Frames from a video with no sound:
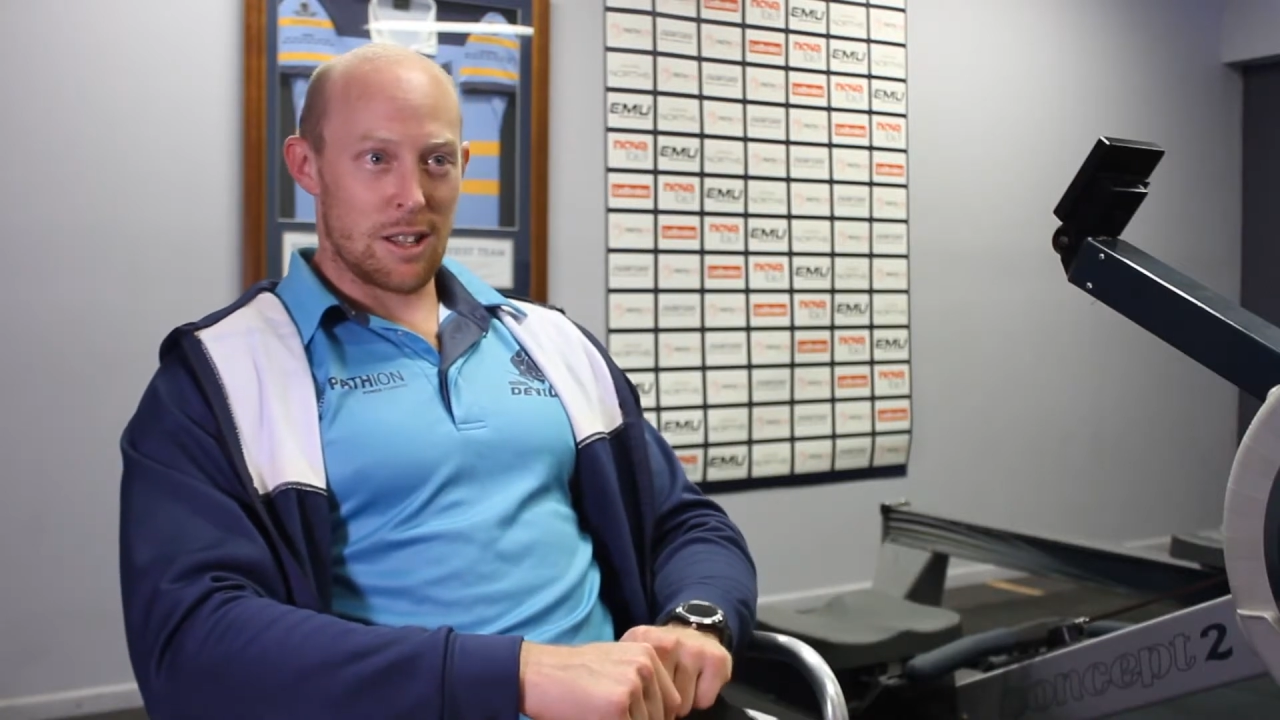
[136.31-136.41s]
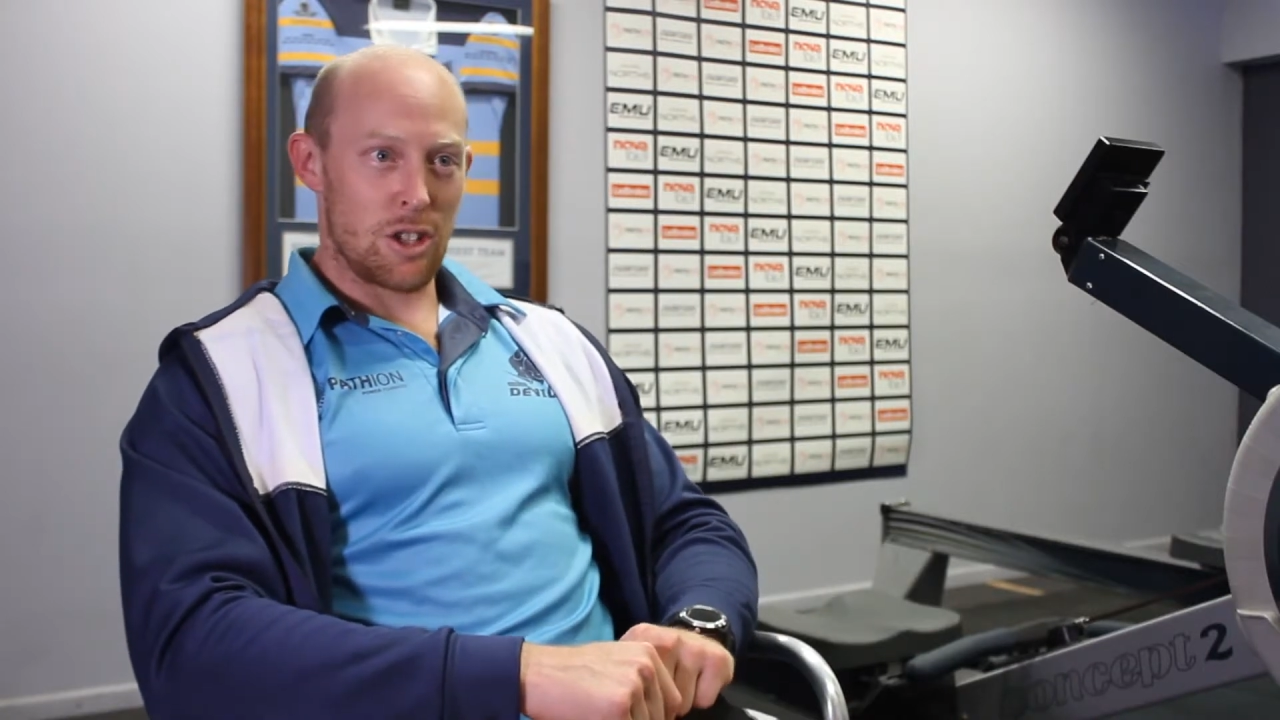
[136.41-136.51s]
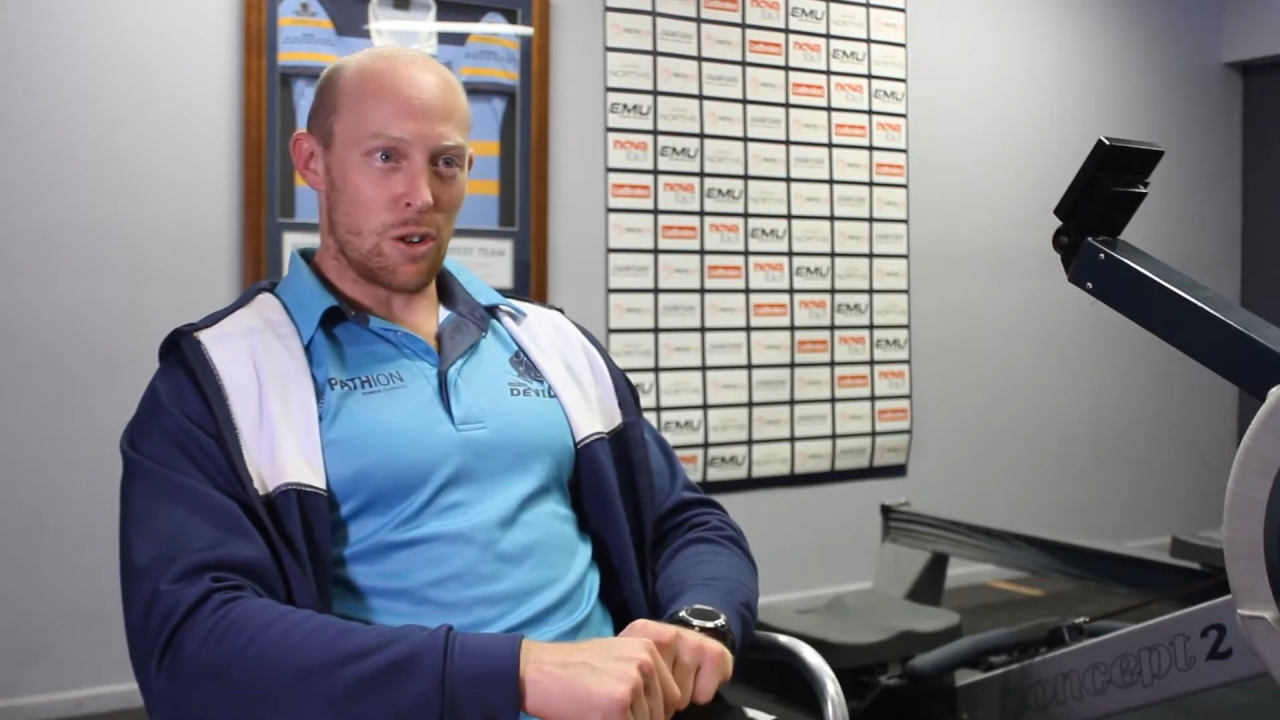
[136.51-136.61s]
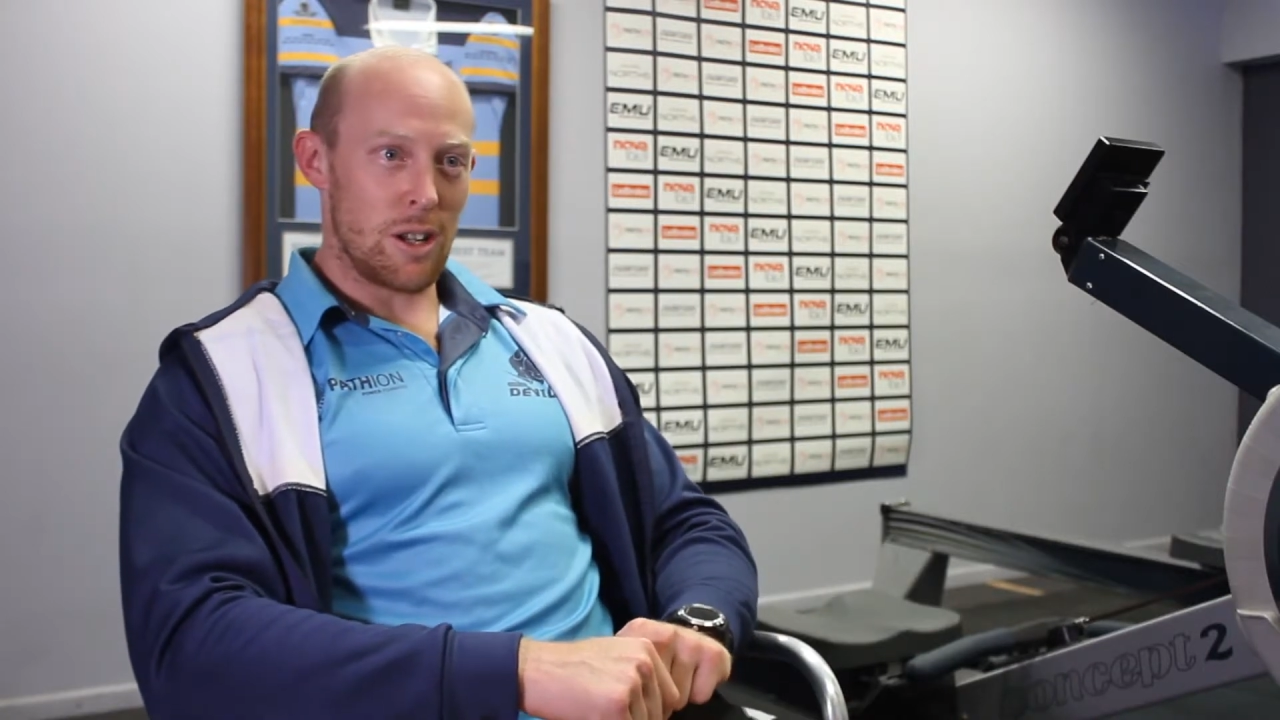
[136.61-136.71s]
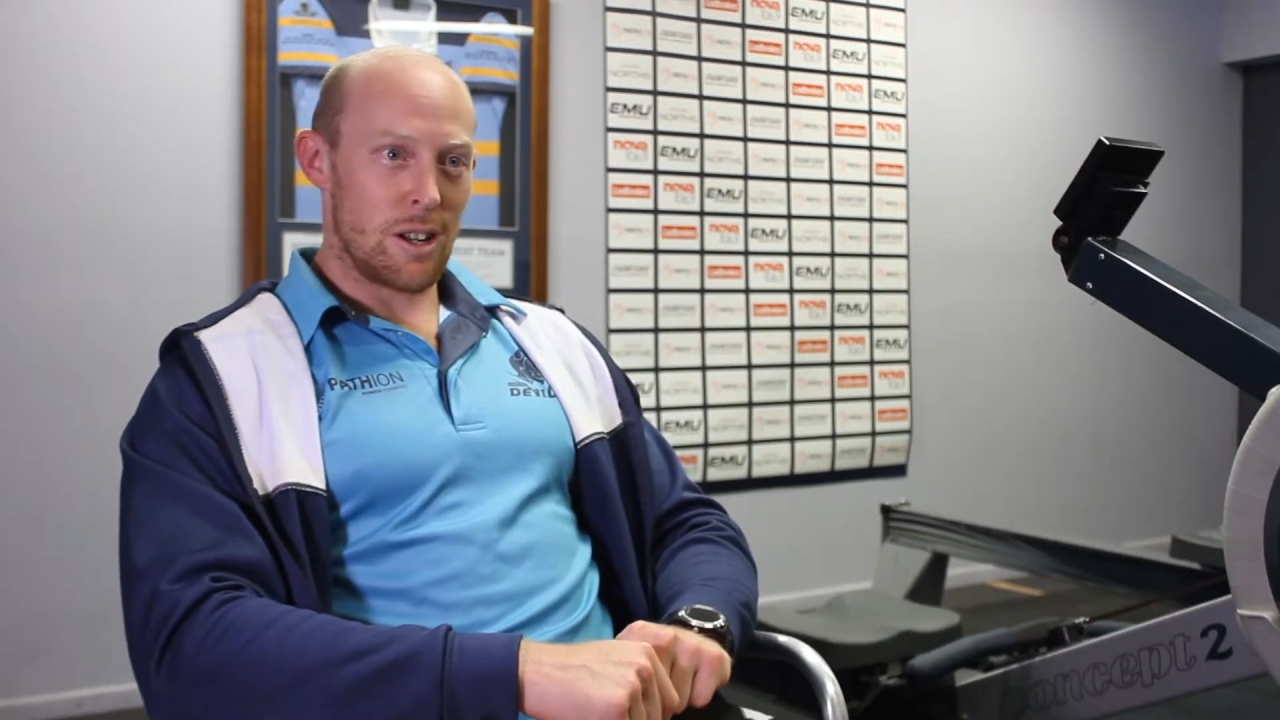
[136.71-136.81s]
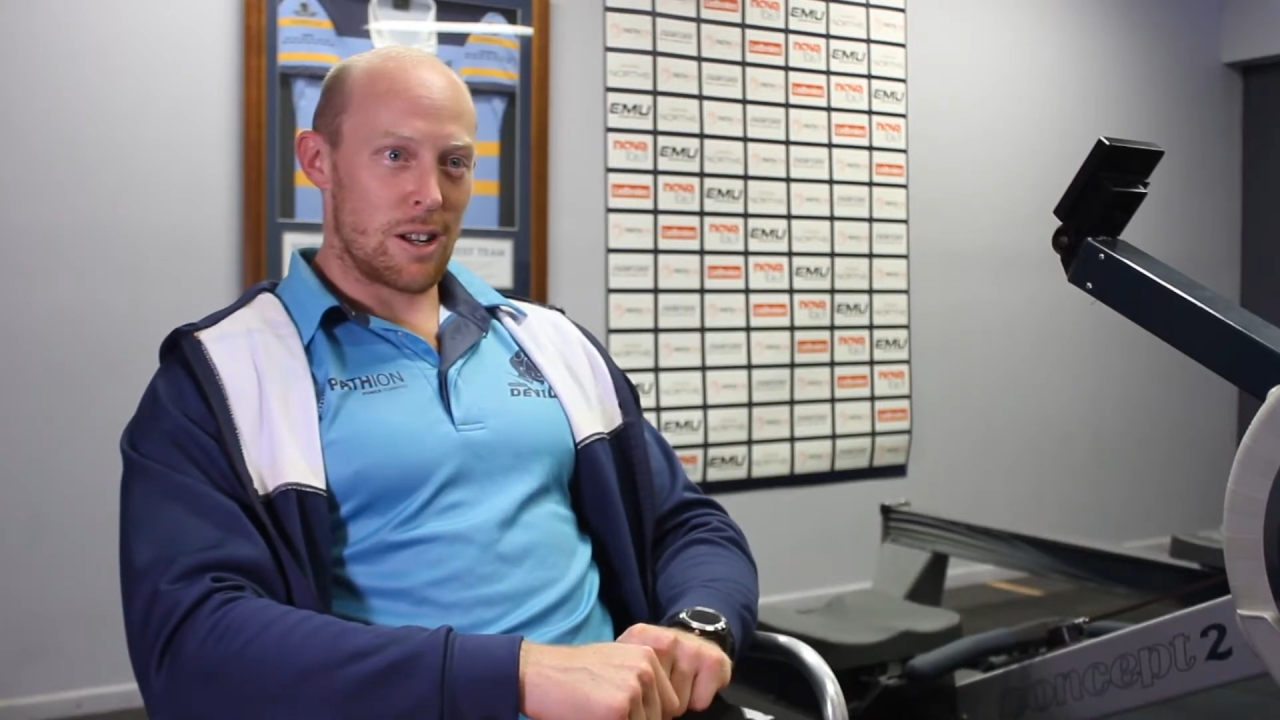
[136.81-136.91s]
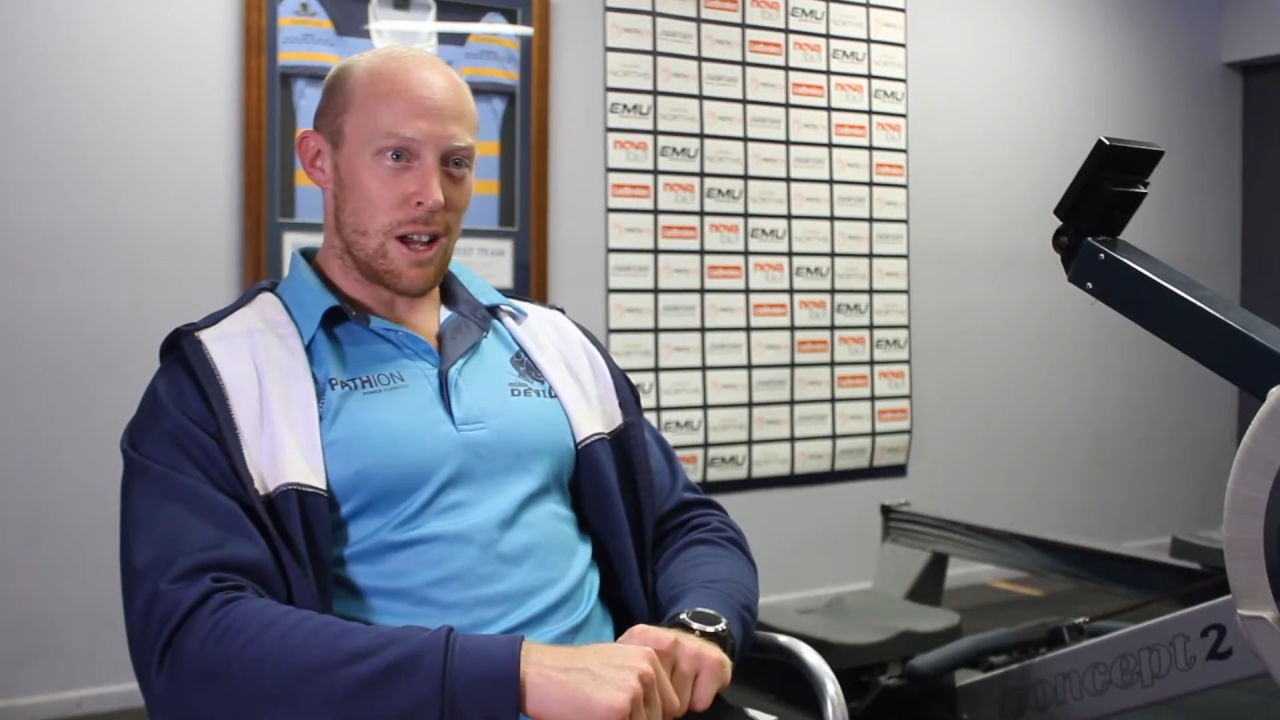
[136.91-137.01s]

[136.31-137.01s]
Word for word: the Joint.